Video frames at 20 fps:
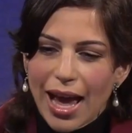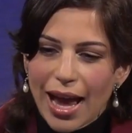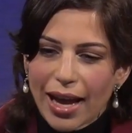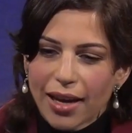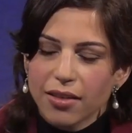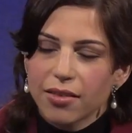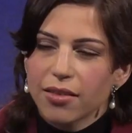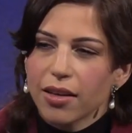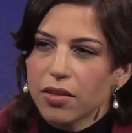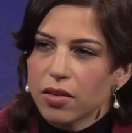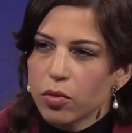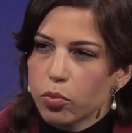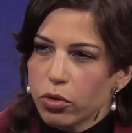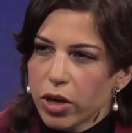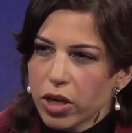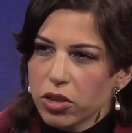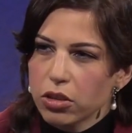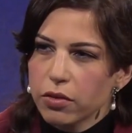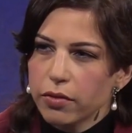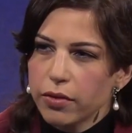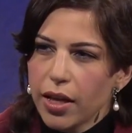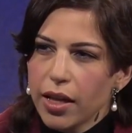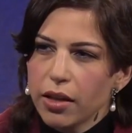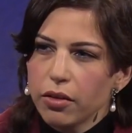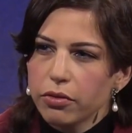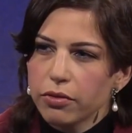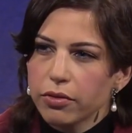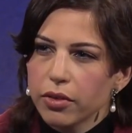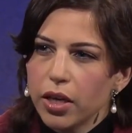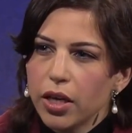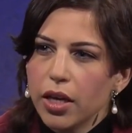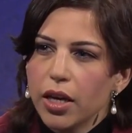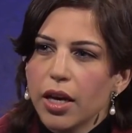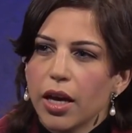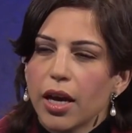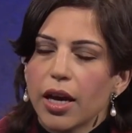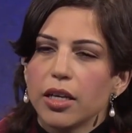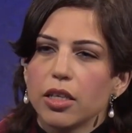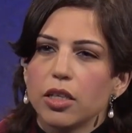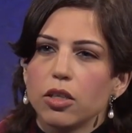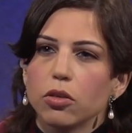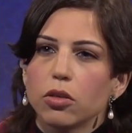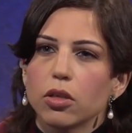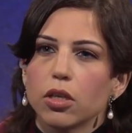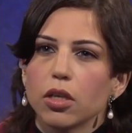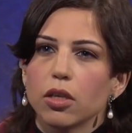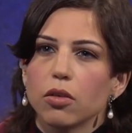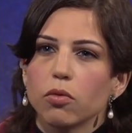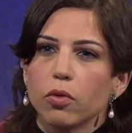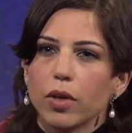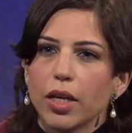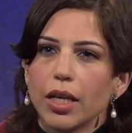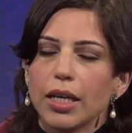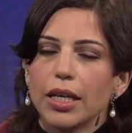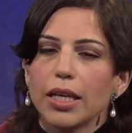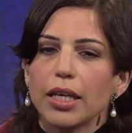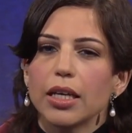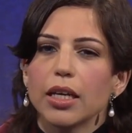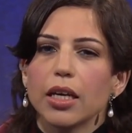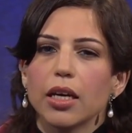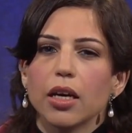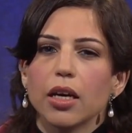acts as a pressure valve, and you can really